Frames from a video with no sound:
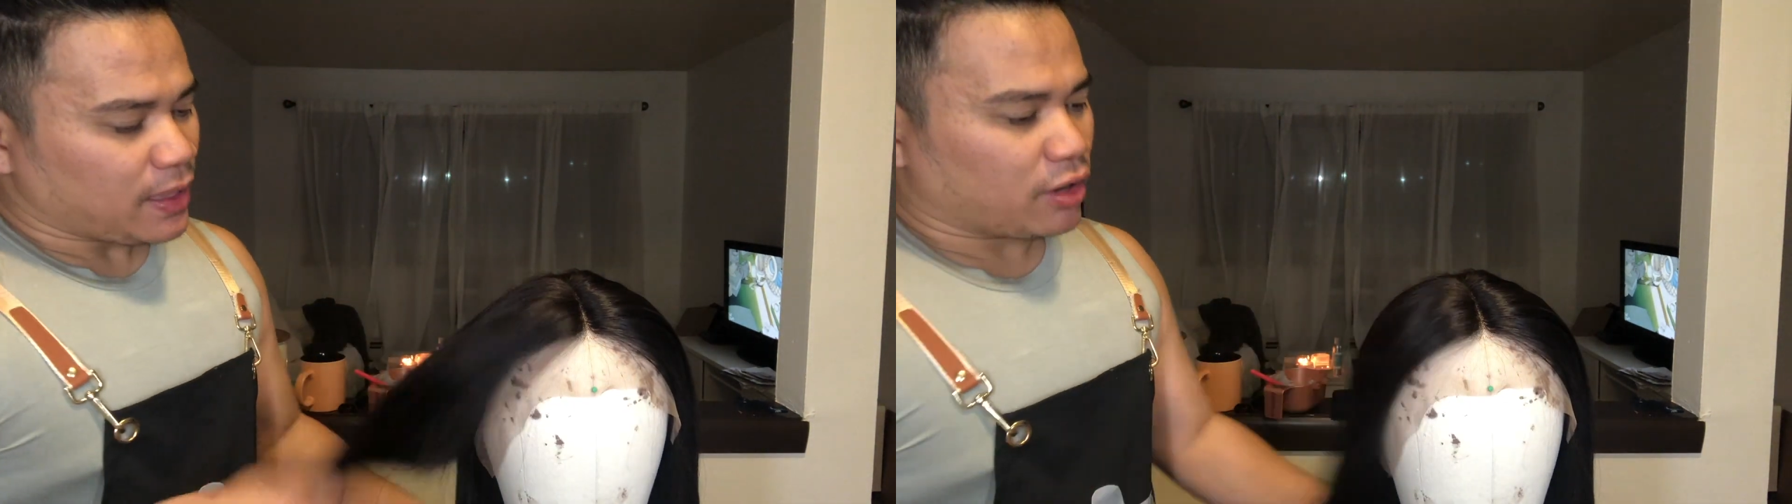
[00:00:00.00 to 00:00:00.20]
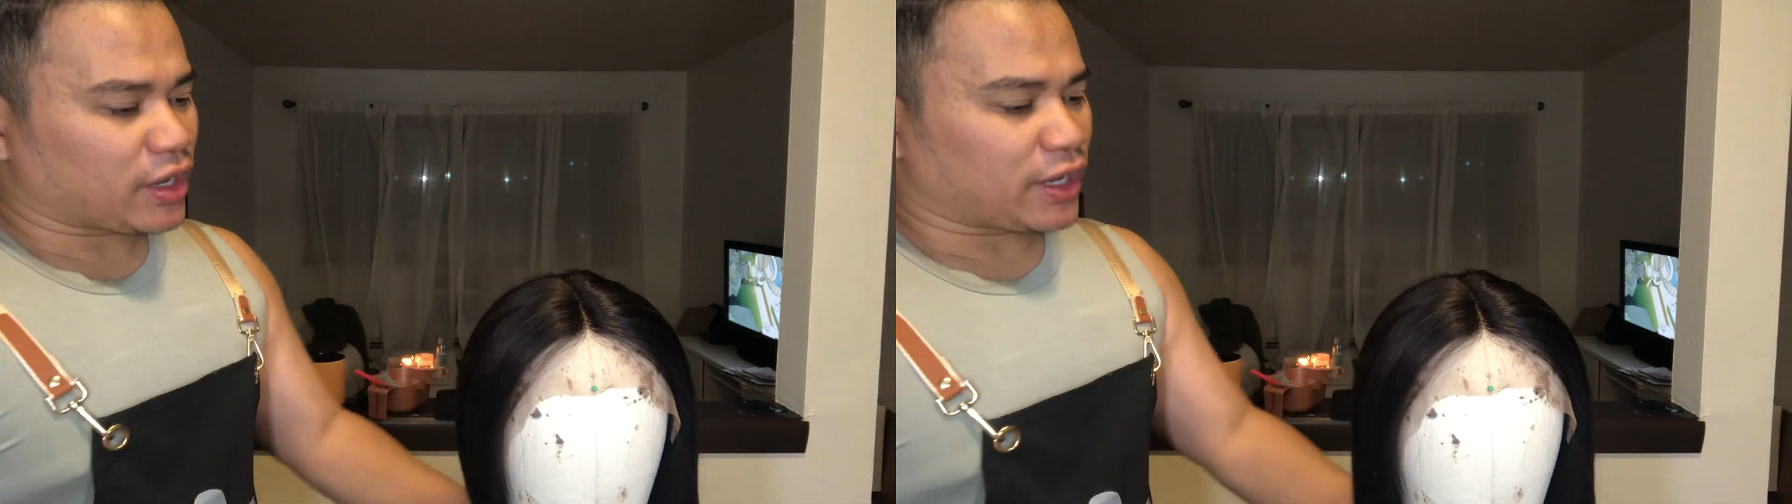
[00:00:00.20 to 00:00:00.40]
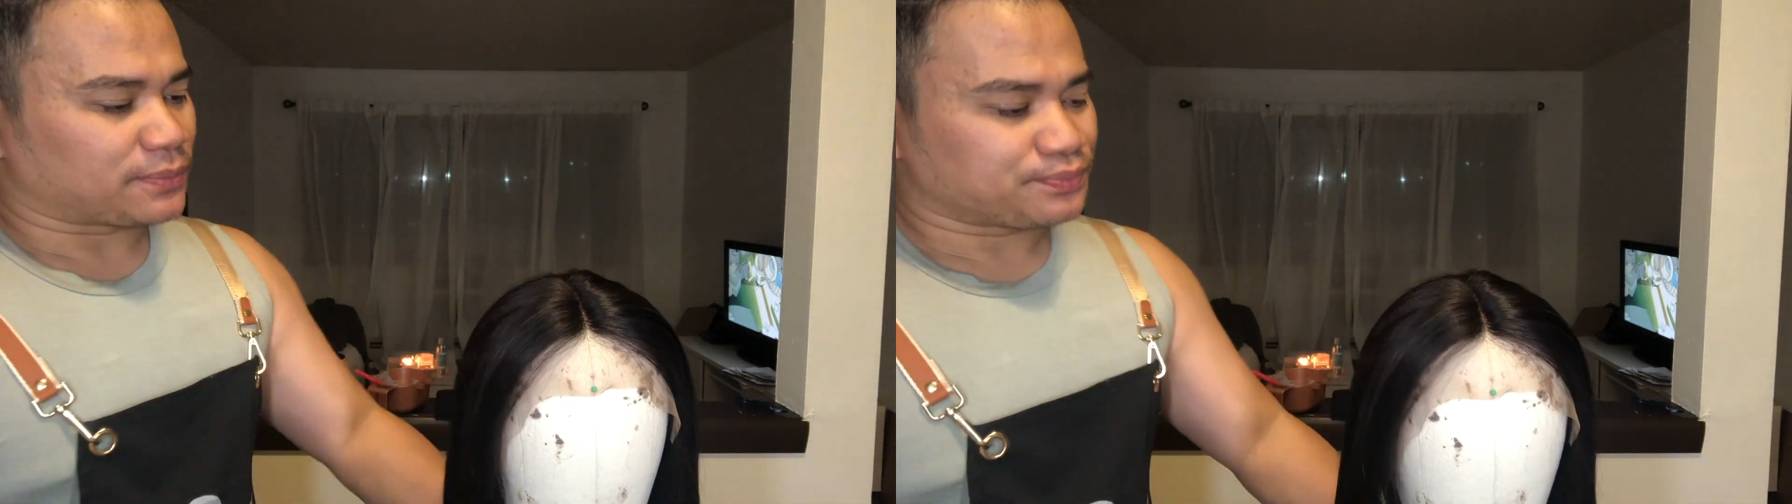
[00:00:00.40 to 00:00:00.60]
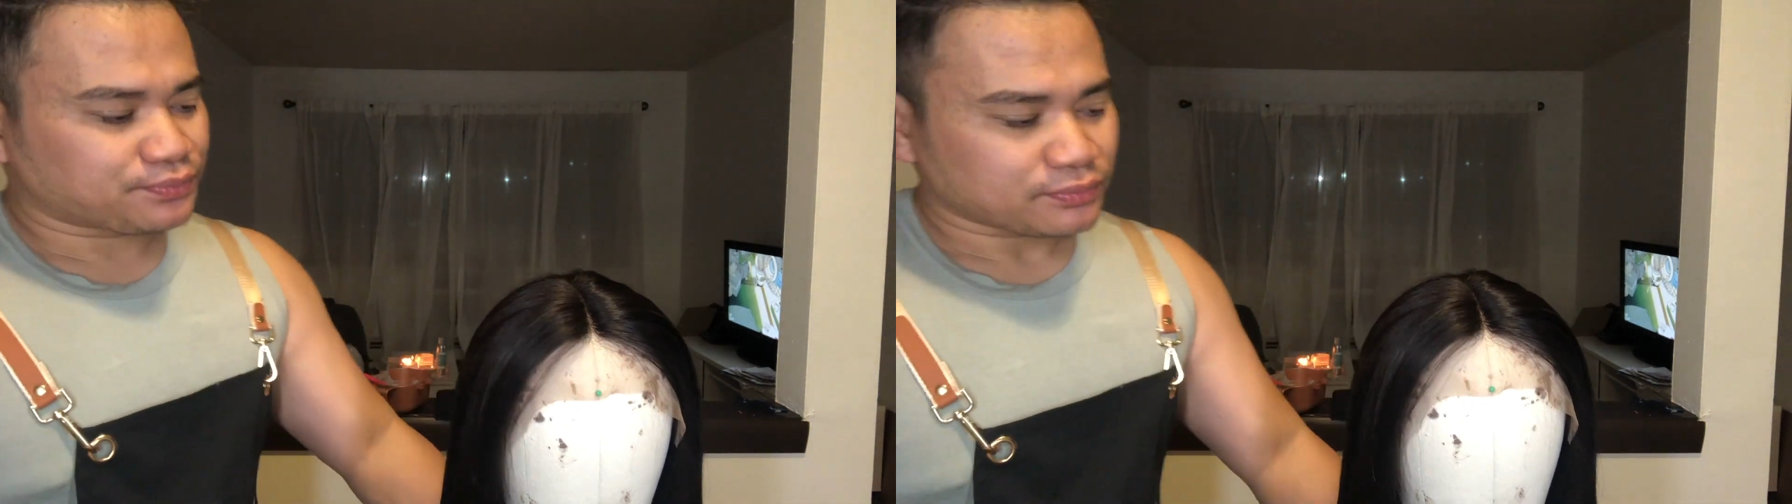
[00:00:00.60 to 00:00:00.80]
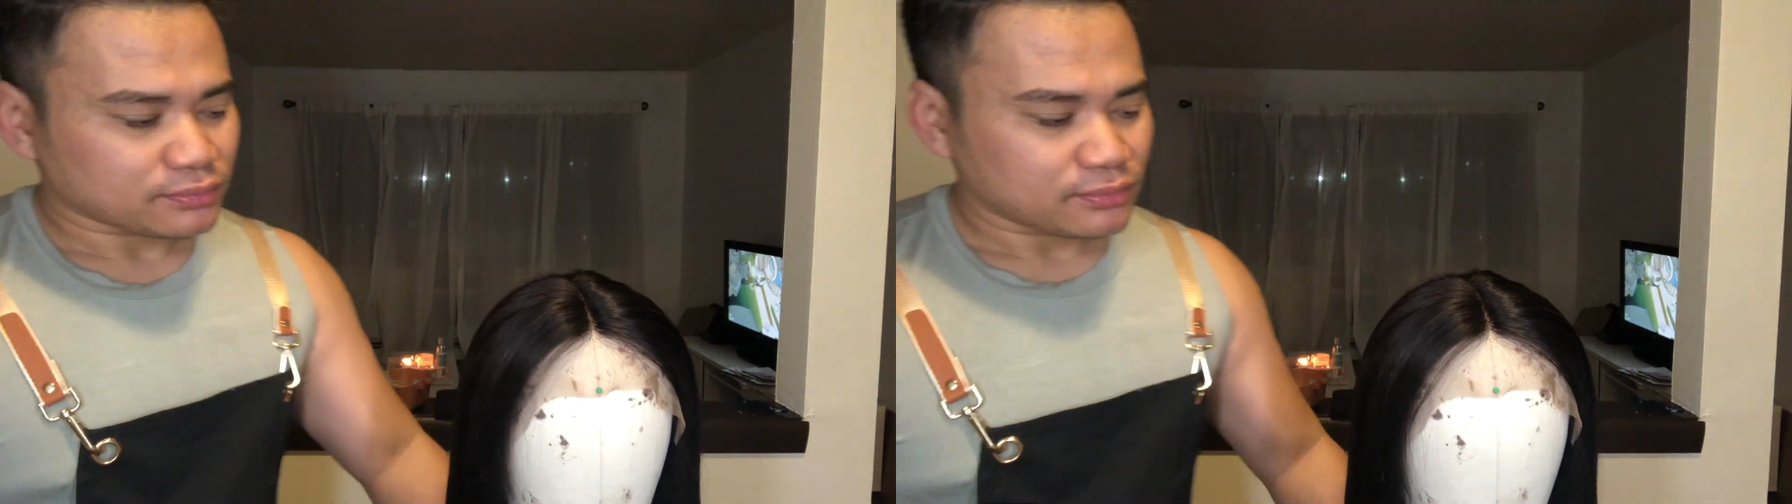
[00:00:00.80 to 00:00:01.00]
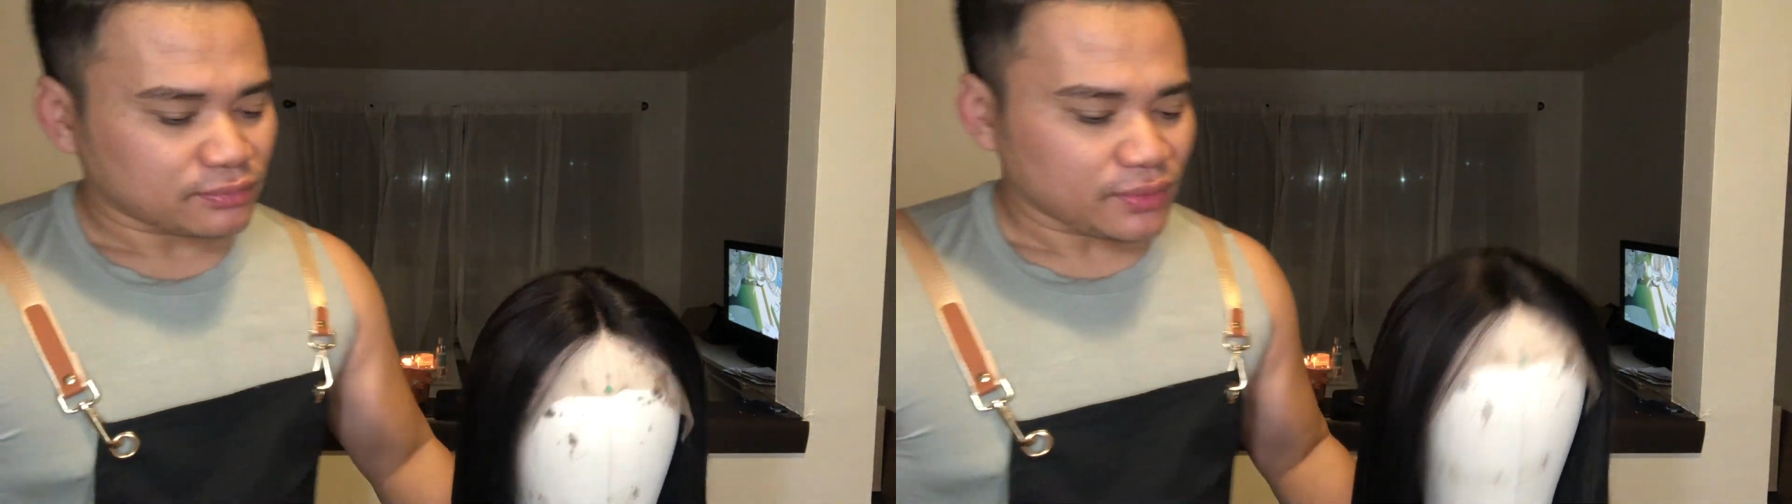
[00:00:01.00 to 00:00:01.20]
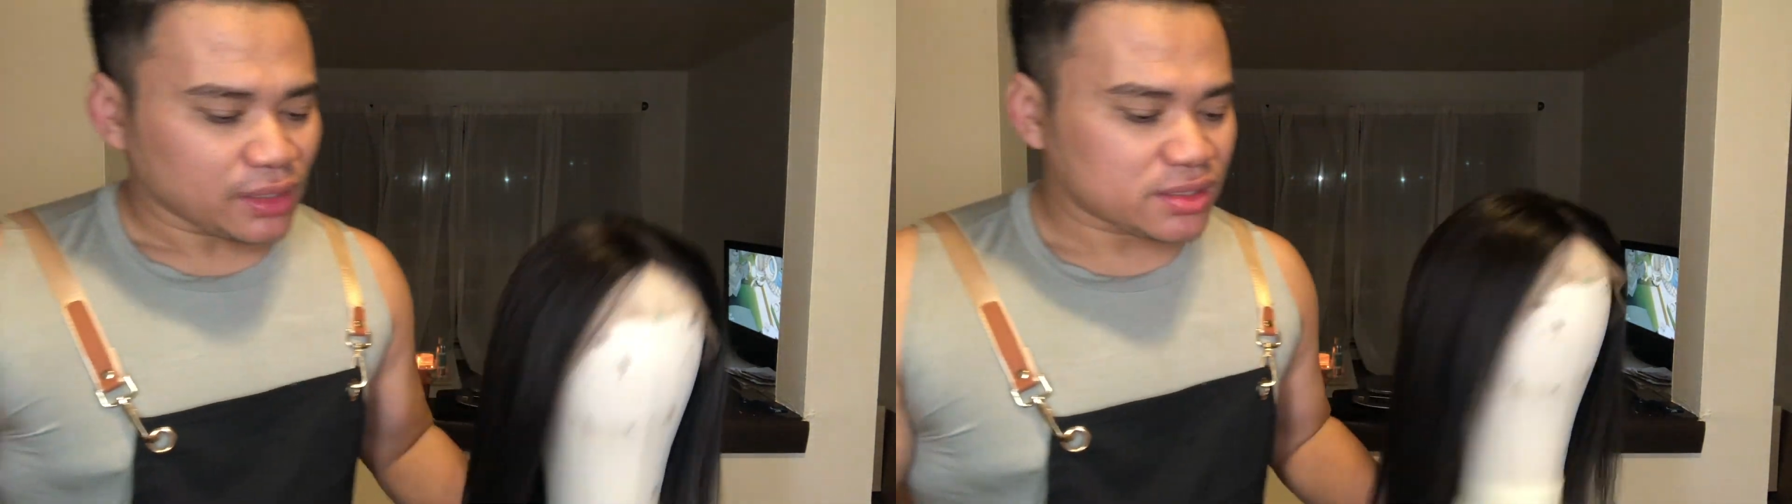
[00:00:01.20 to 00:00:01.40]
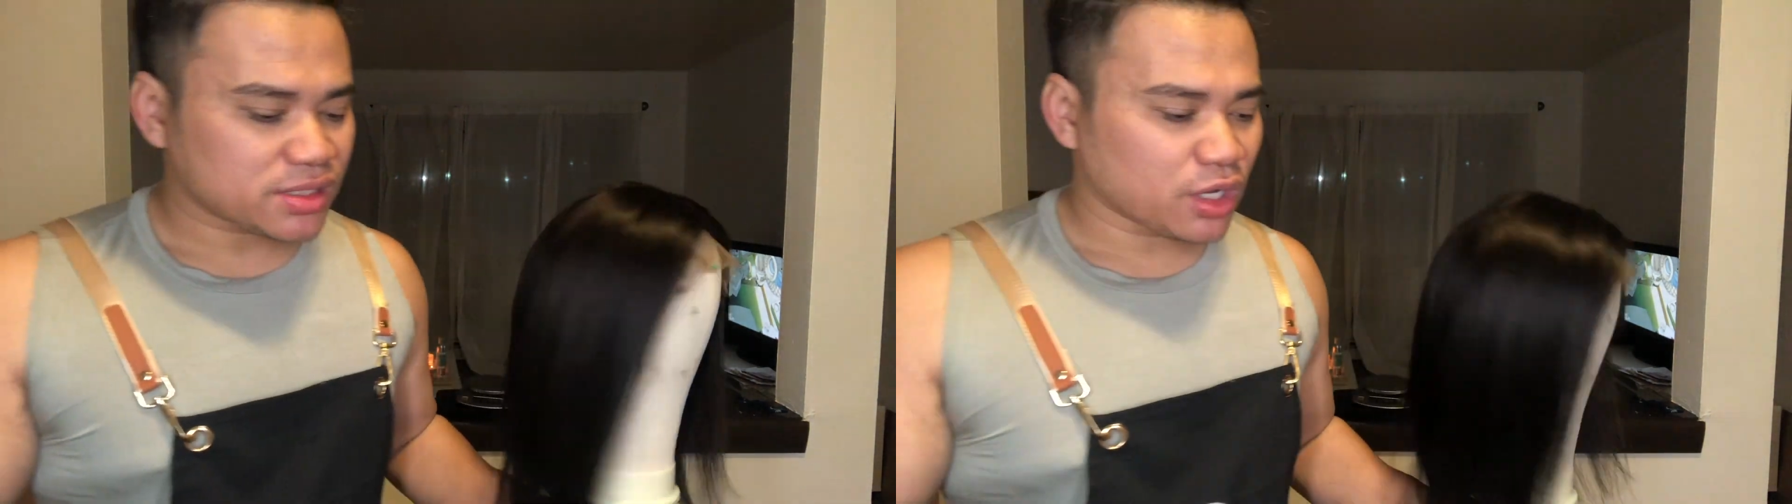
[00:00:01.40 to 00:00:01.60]
Okay.
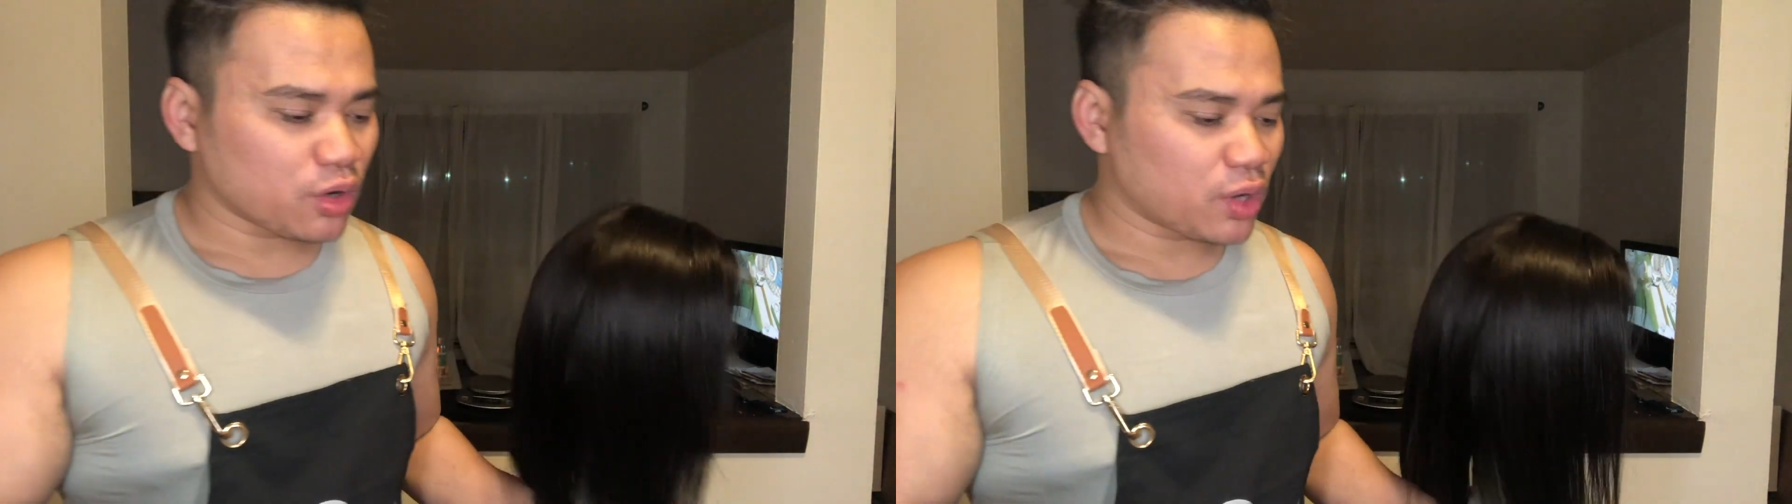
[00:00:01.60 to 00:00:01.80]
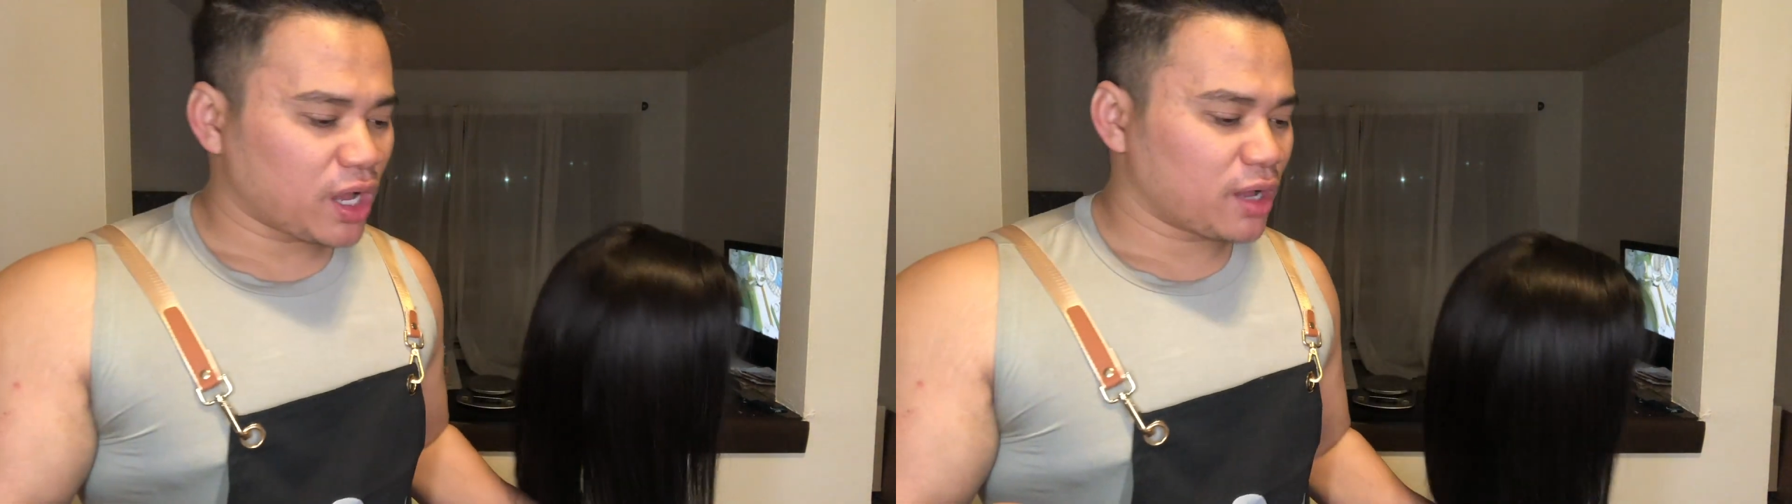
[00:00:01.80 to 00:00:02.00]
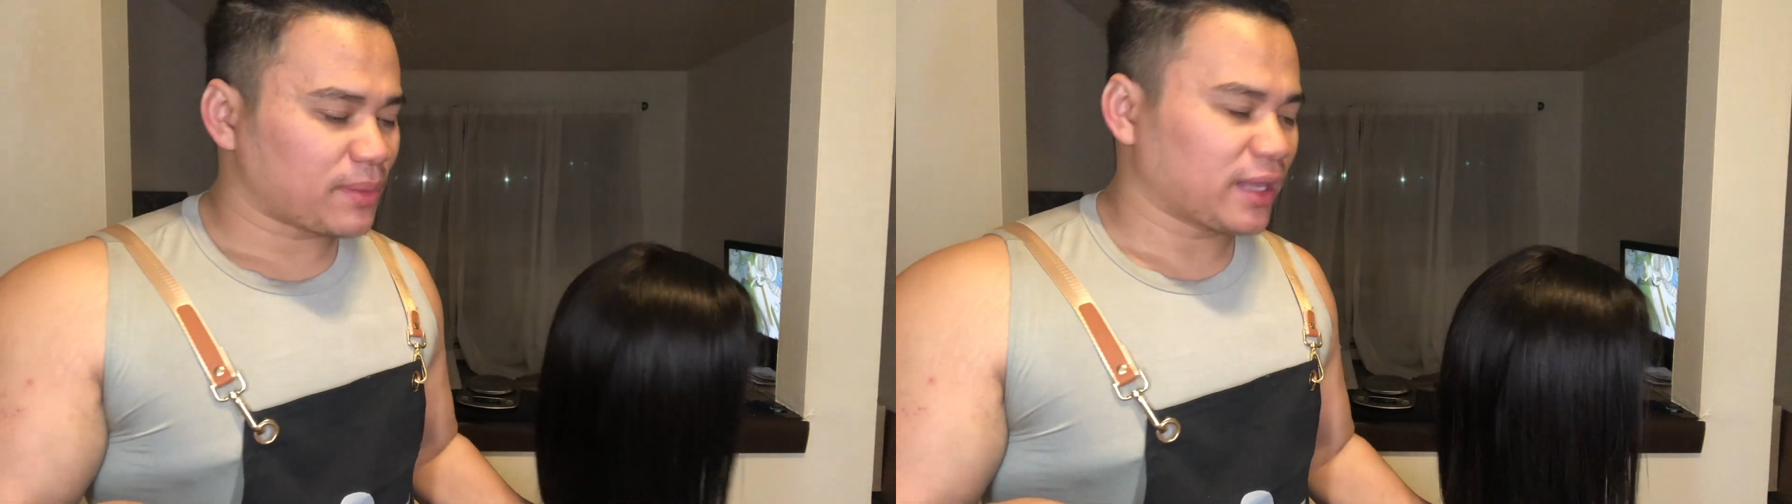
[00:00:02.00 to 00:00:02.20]
So I